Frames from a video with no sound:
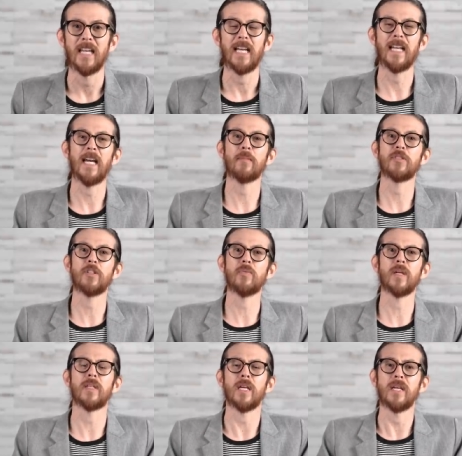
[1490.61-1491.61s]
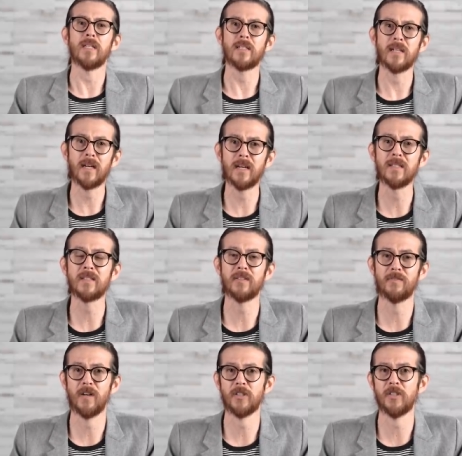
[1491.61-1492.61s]
It helps you with tons of
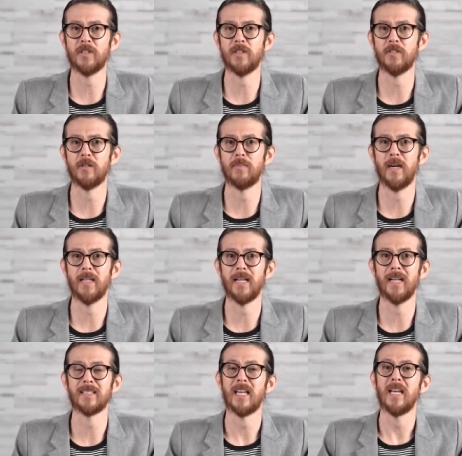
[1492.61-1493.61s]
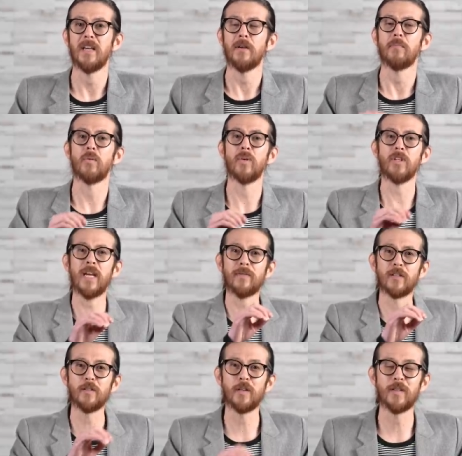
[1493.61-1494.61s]
functions in your body, guys. But when you have
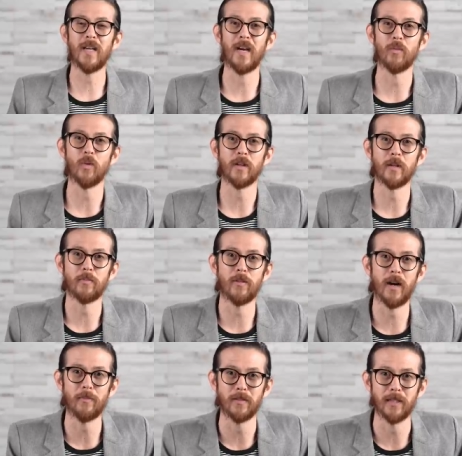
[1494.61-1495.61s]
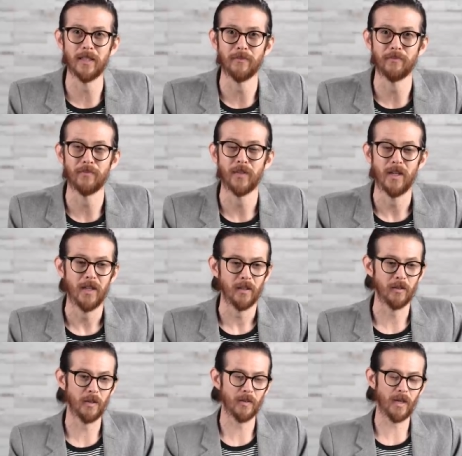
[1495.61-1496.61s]
glutathione working properly,
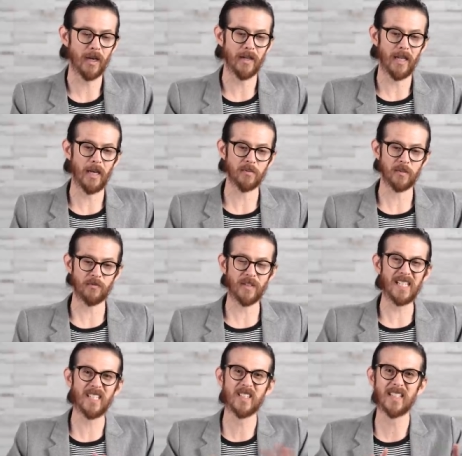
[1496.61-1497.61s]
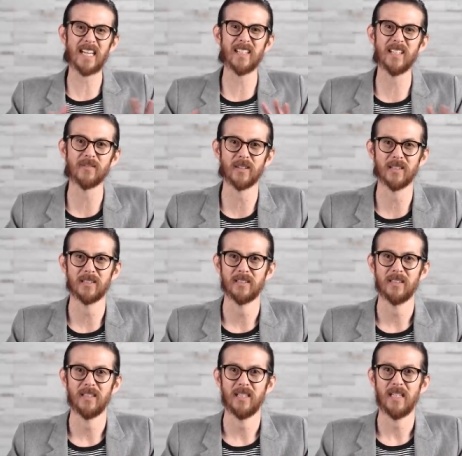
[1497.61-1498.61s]
glutathione helps feed into that liver.
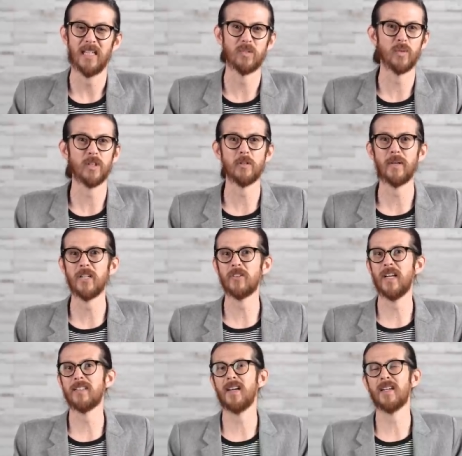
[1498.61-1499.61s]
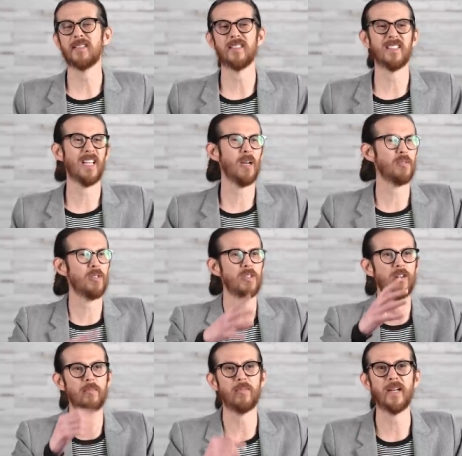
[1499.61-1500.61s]
It's one of your major antioxidants. It helps you
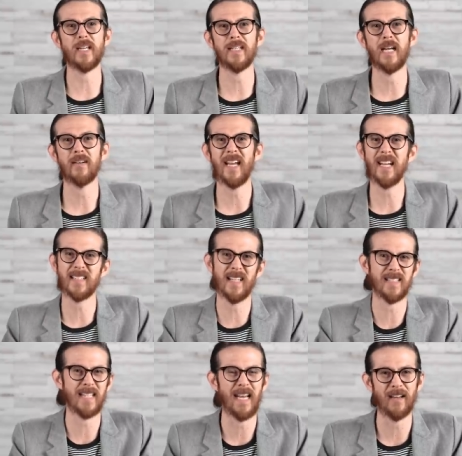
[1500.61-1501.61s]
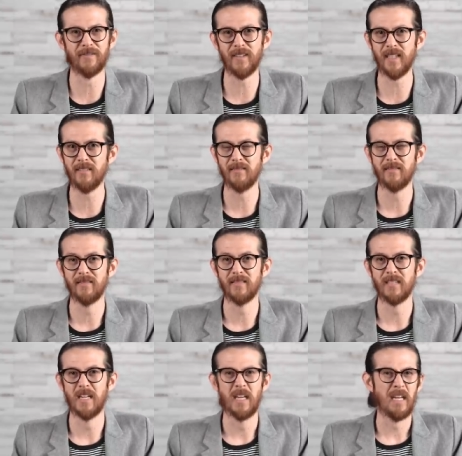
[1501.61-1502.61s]
start breaking down excess caffeine,
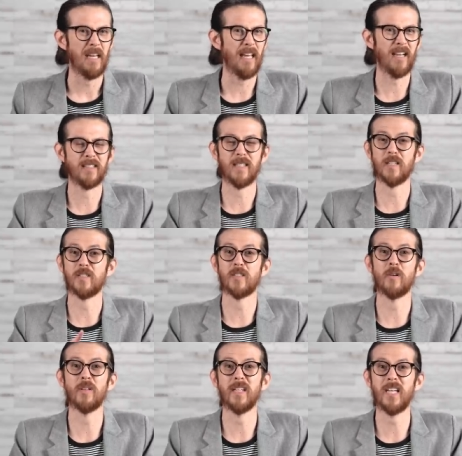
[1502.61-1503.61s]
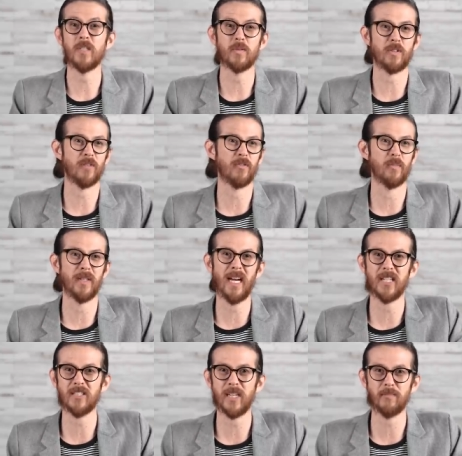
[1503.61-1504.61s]
excess solanines, which are from
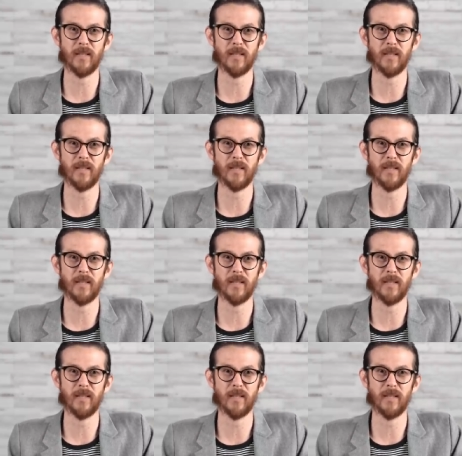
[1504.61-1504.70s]
nightshade